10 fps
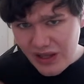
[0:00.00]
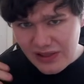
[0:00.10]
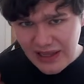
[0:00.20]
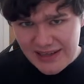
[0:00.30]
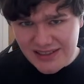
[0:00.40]

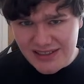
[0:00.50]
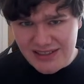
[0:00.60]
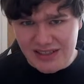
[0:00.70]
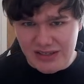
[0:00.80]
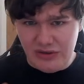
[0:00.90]
lessons
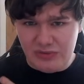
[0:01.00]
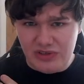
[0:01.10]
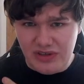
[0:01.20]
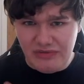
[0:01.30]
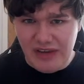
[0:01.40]
in terms
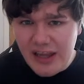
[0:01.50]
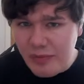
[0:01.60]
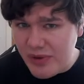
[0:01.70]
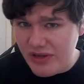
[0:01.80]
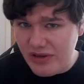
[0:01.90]
of
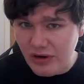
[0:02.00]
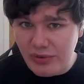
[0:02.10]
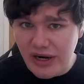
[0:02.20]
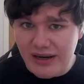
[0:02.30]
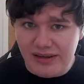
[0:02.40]
developing your
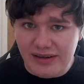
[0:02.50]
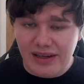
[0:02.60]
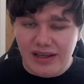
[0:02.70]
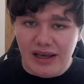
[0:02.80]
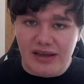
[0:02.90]
brand
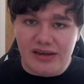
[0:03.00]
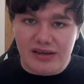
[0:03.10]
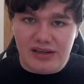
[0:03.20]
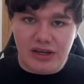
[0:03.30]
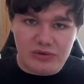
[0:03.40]
and